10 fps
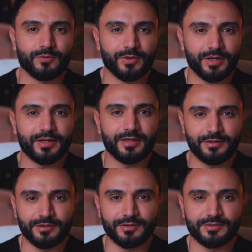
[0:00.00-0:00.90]
well
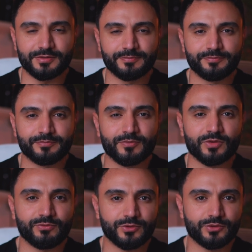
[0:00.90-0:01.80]
entities.
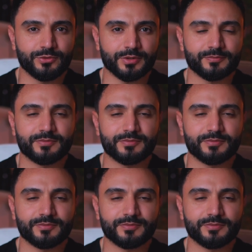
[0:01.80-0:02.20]
For sure,